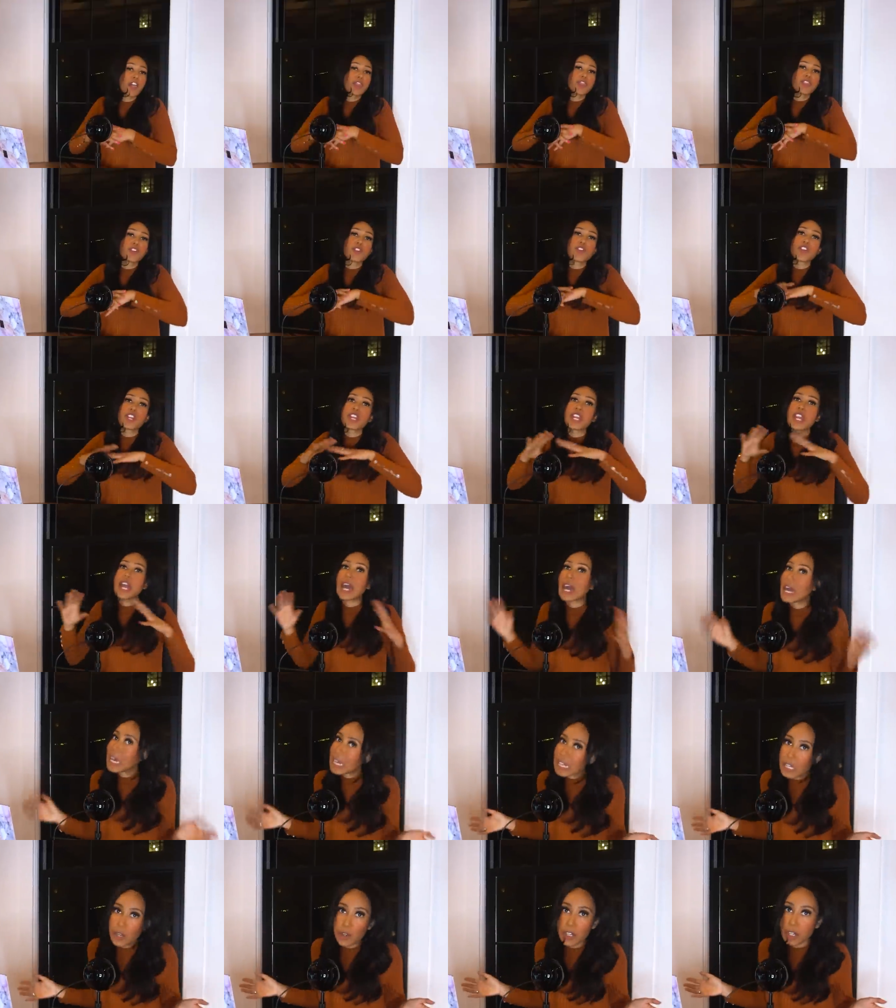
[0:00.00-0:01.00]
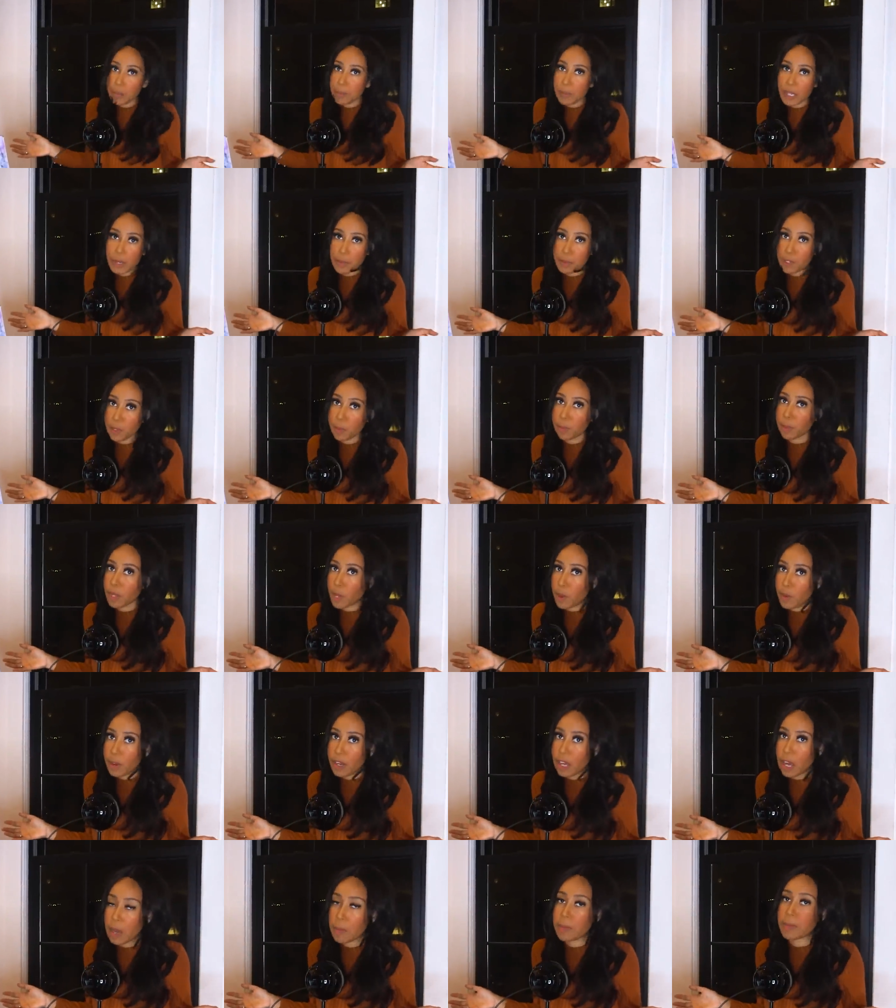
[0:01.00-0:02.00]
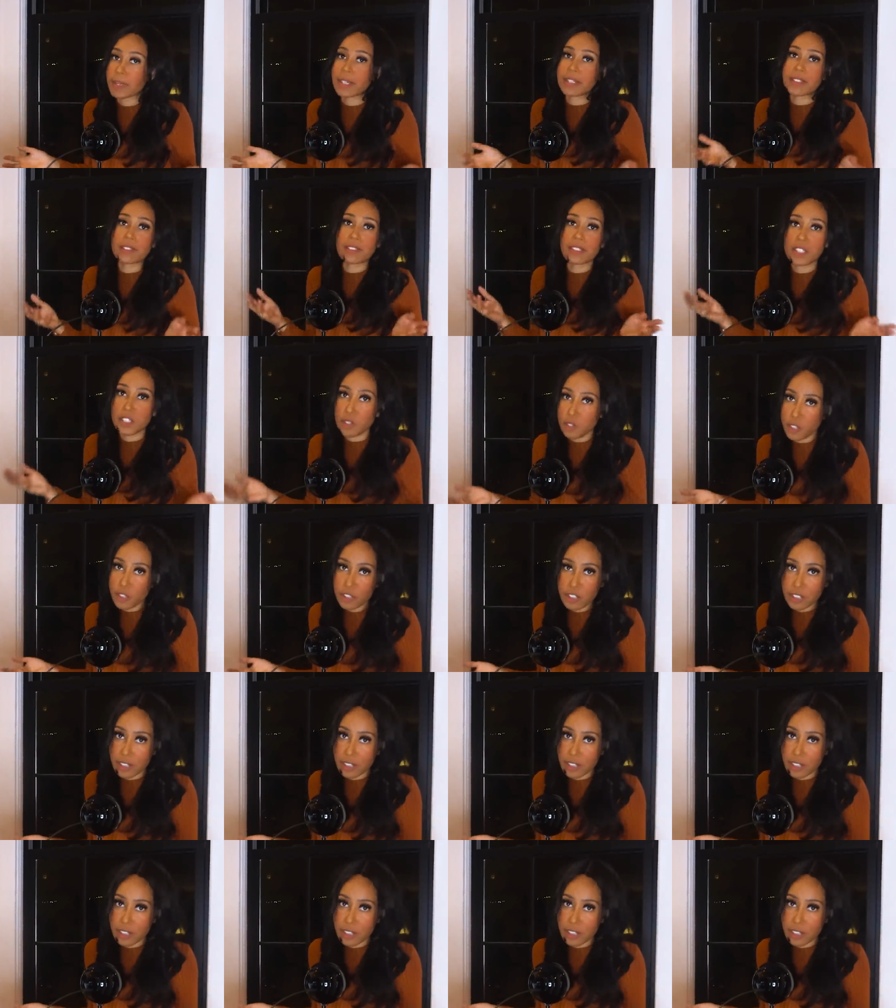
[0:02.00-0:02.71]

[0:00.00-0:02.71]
they're not going to be able to blow it up and steal your